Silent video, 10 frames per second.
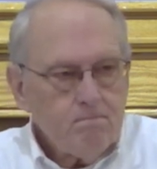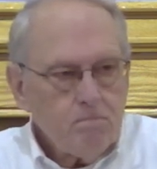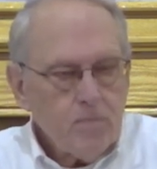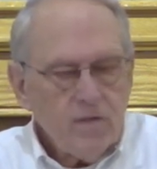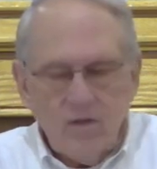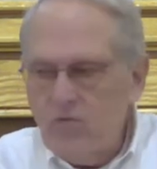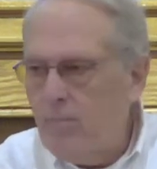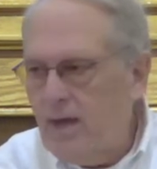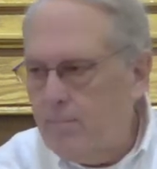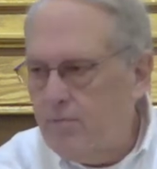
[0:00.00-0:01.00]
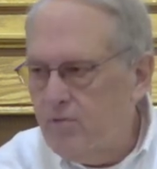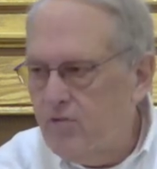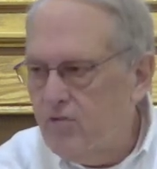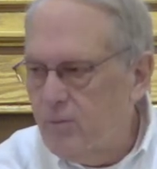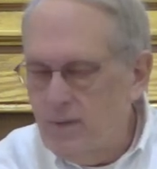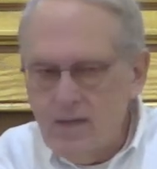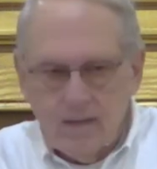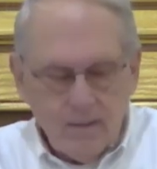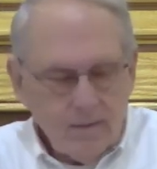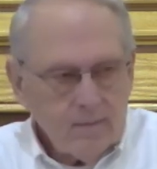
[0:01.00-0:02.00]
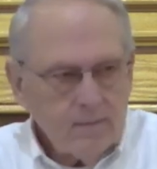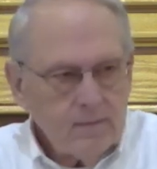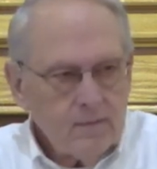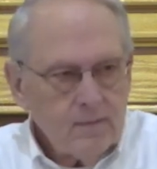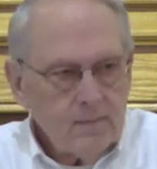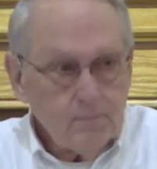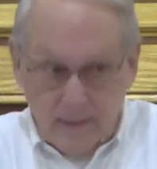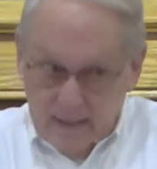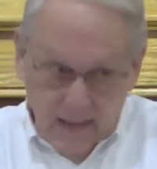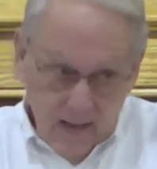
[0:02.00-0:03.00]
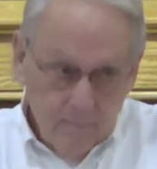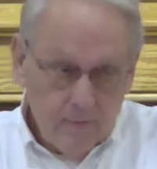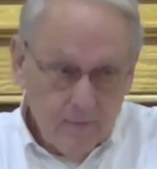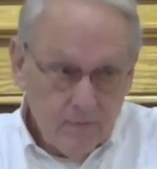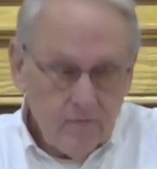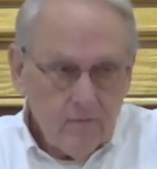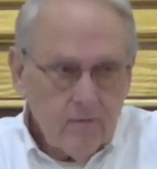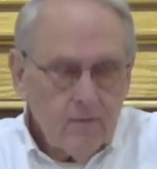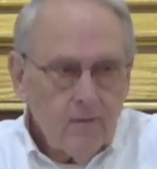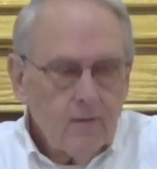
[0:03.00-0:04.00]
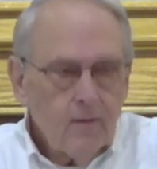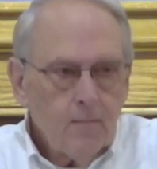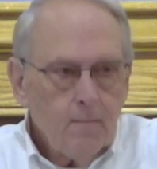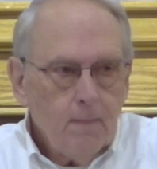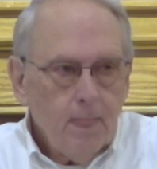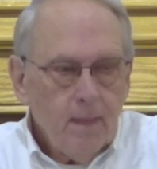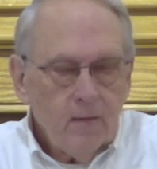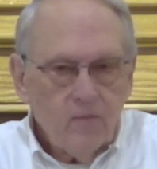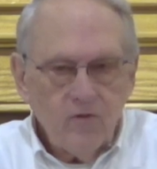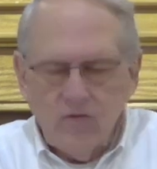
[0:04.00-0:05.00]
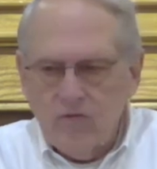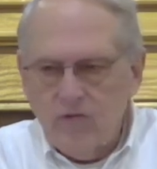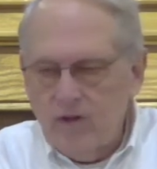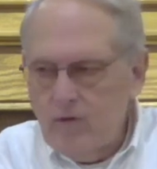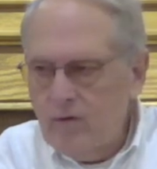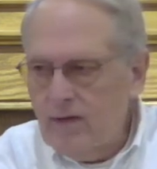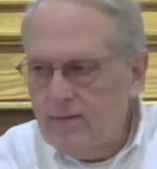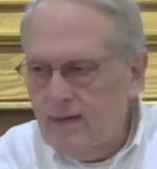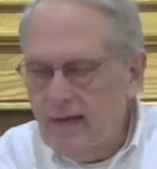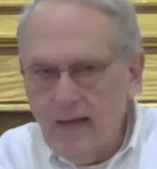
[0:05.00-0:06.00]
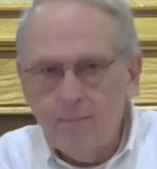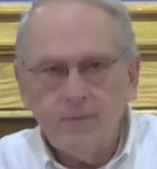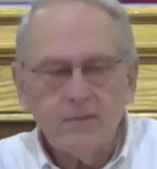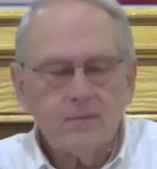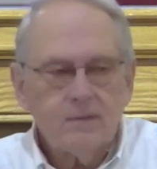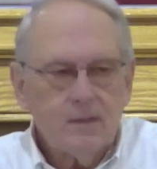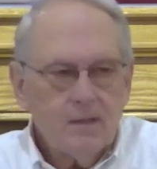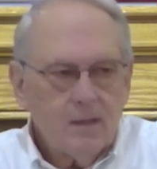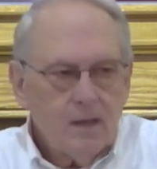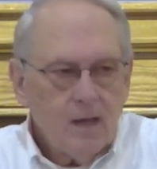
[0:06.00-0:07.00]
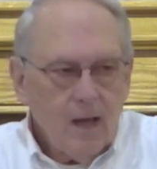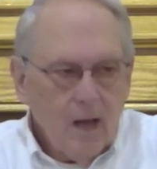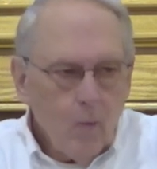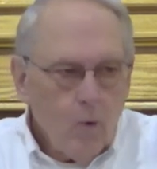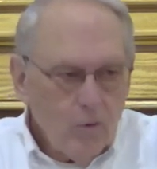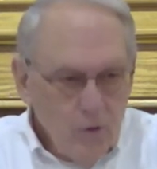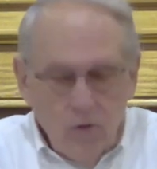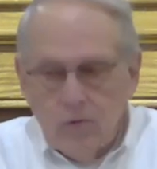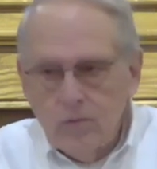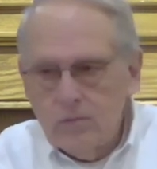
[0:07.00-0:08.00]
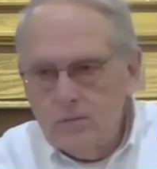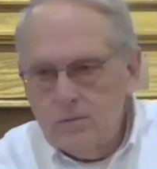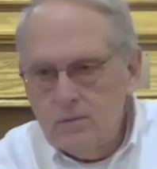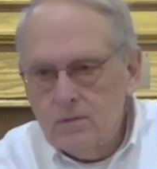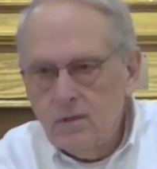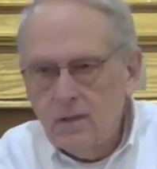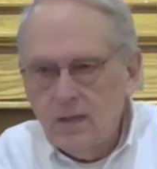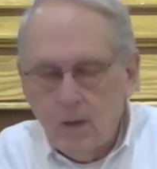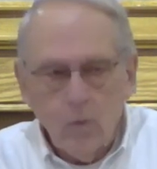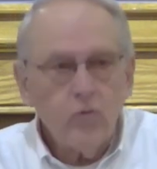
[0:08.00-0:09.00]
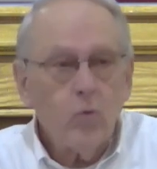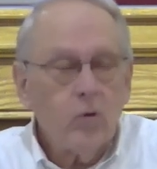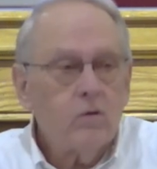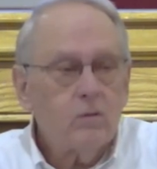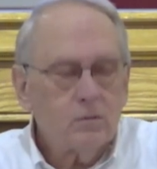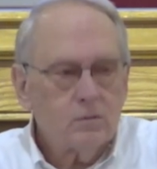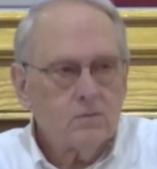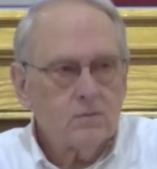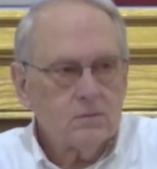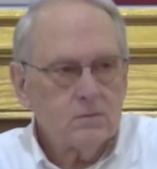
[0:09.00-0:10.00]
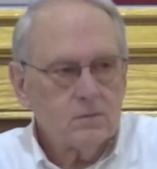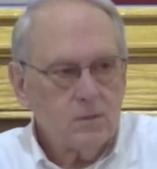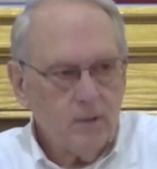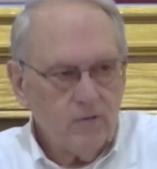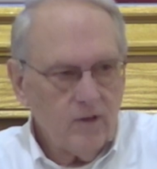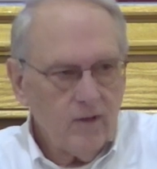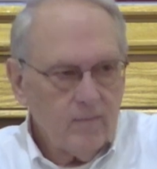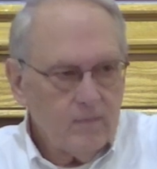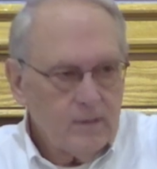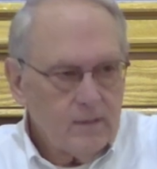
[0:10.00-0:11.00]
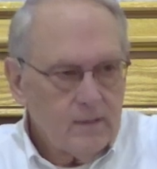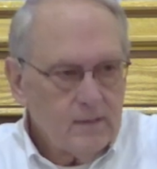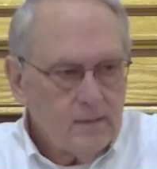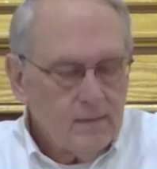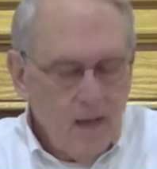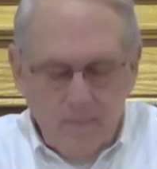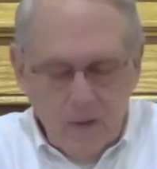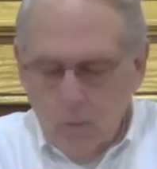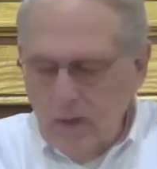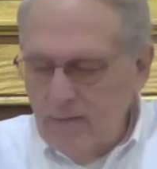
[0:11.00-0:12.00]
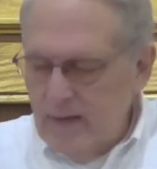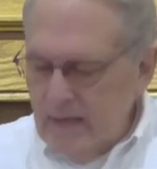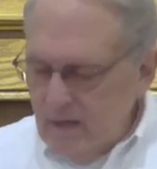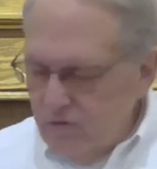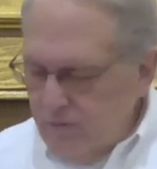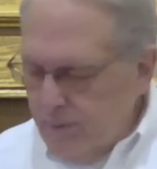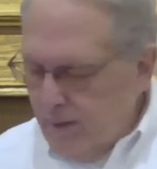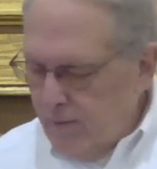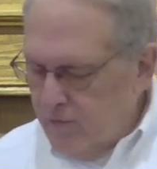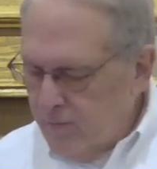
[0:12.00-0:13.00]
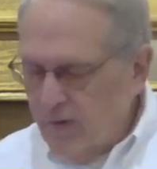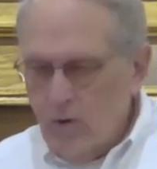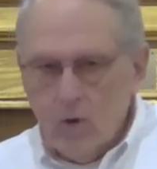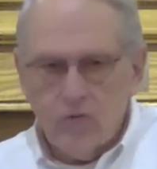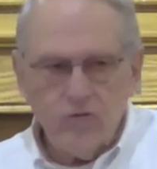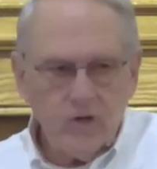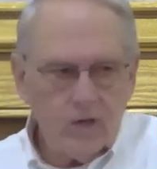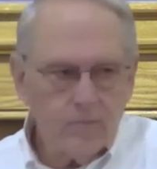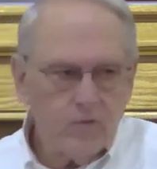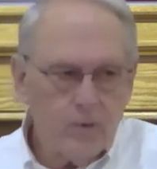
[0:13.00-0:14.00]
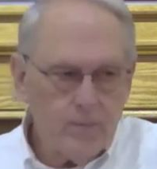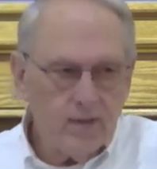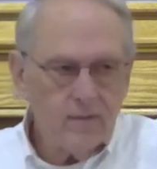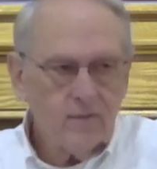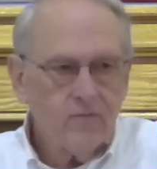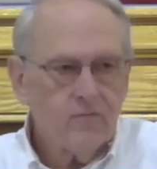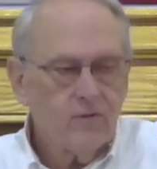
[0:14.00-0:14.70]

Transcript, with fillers: That's a bad position to be in. But it happens. Jesus said, Don't let that happen. I want you, I want the world to be saved. I'm not willing that any should perish, but that all should come to repentance.